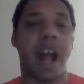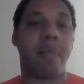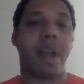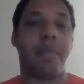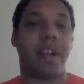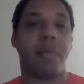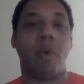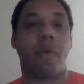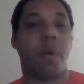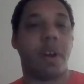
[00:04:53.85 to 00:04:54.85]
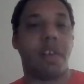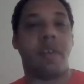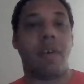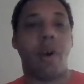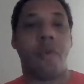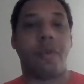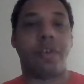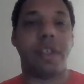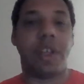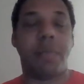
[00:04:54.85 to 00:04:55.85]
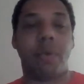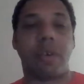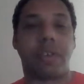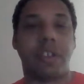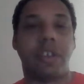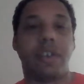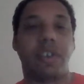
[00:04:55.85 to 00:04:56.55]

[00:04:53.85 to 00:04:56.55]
I'm keeping him over one of the, over CJ Border Sills.